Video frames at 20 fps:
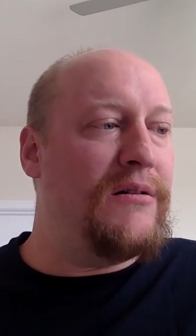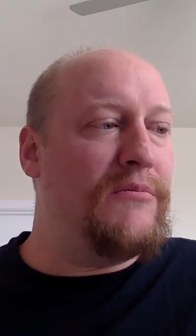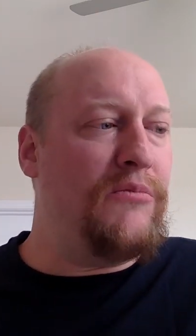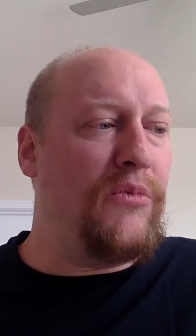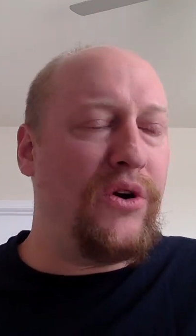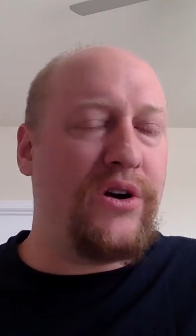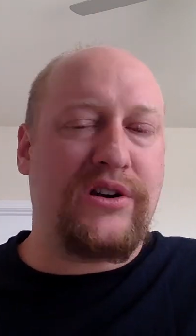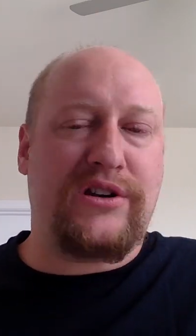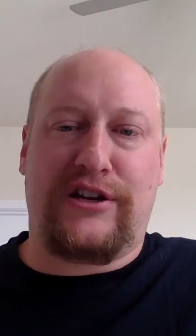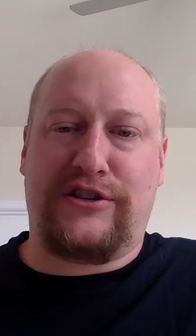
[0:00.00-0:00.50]

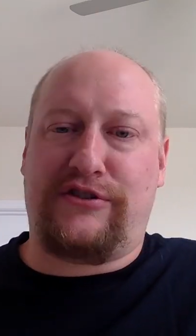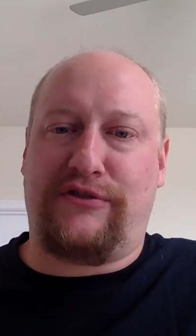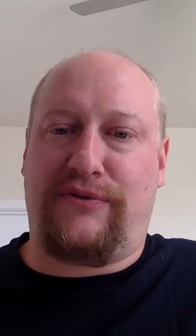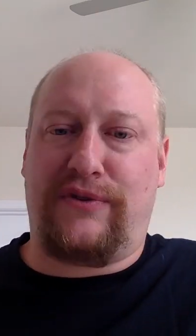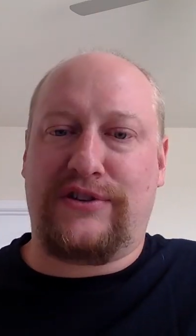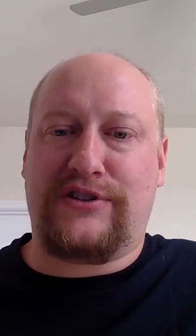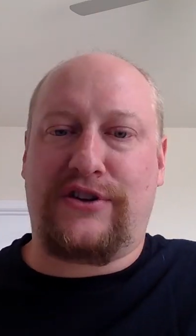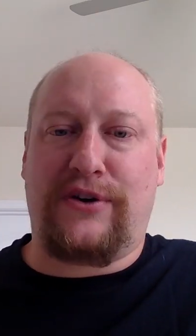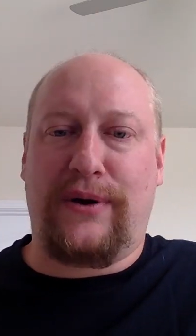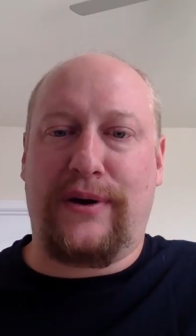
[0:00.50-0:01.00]
more in touch with
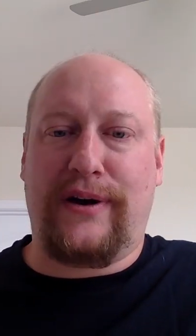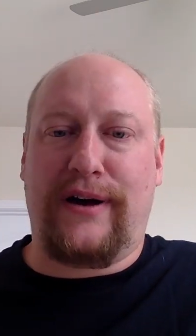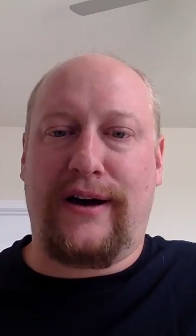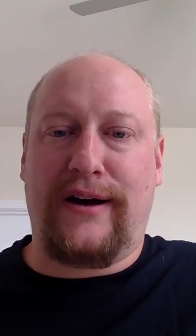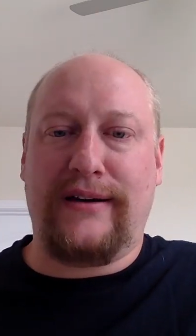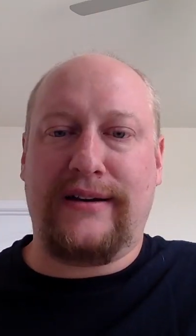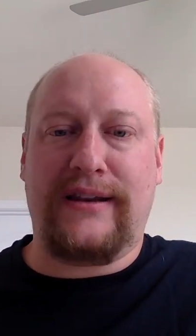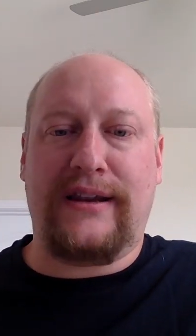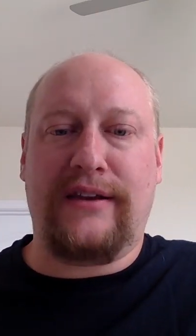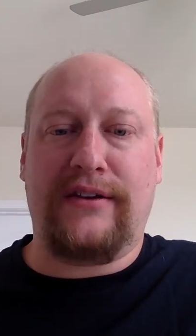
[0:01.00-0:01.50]
what's going
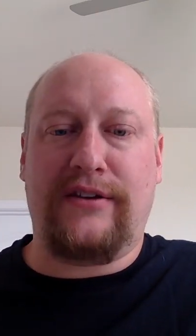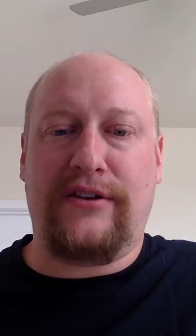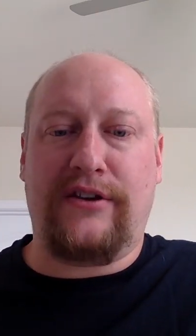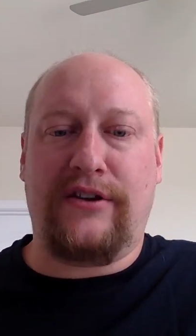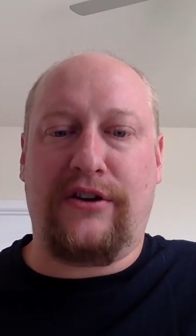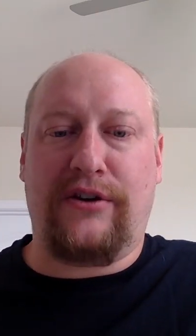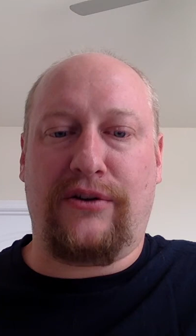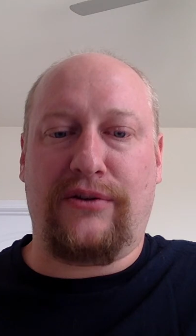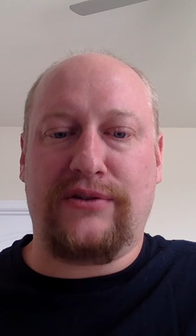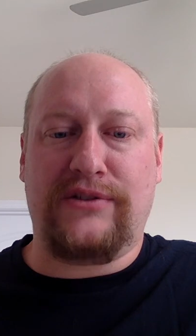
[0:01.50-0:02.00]
on, and
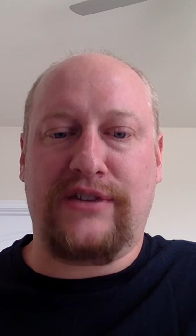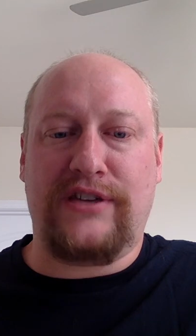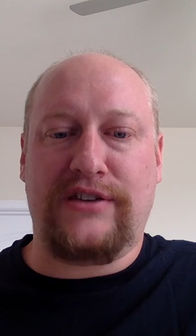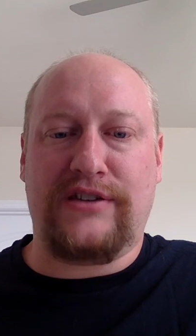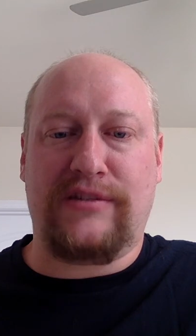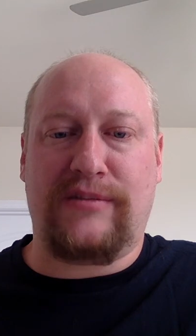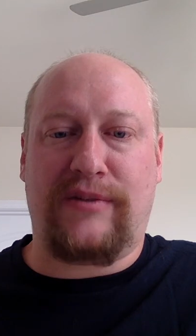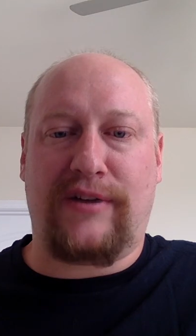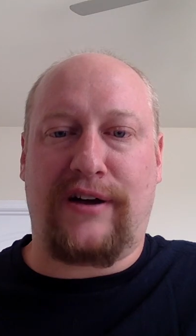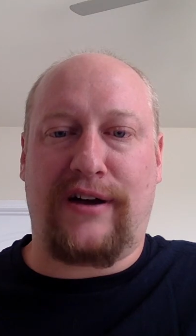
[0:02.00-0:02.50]
you'll see
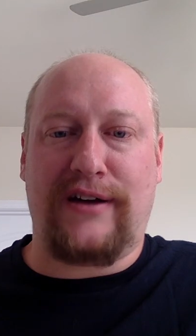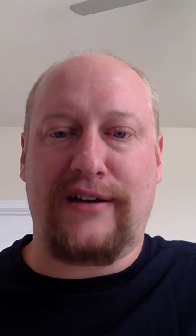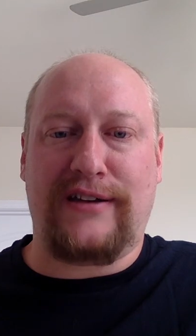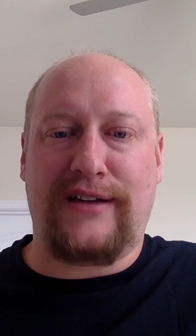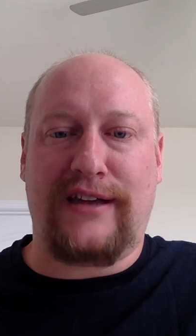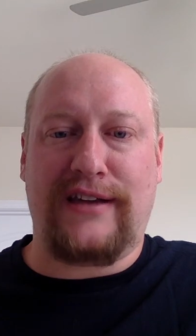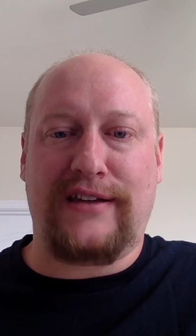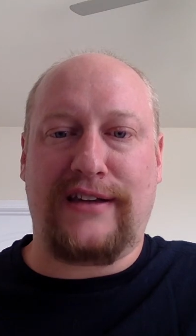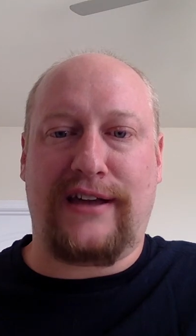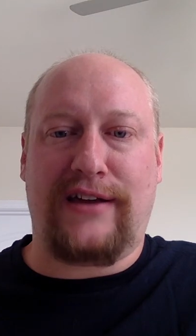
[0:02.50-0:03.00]
some
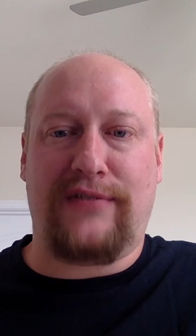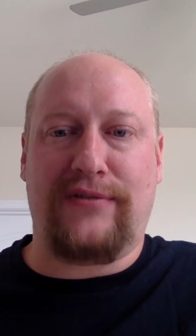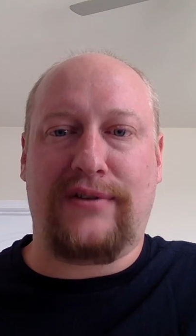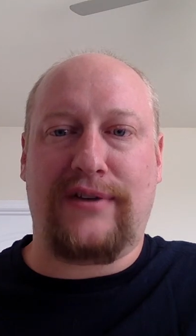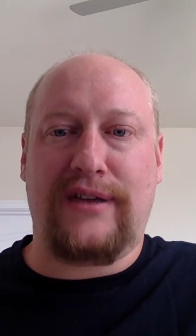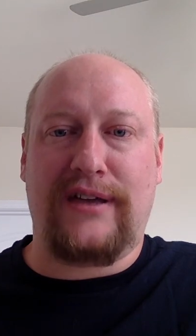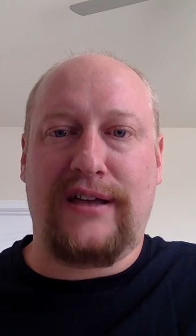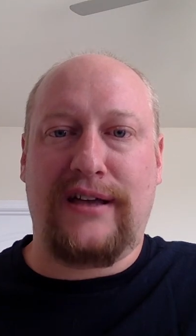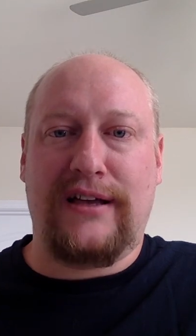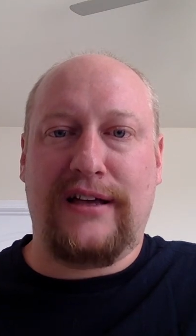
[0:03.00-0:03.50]
content out.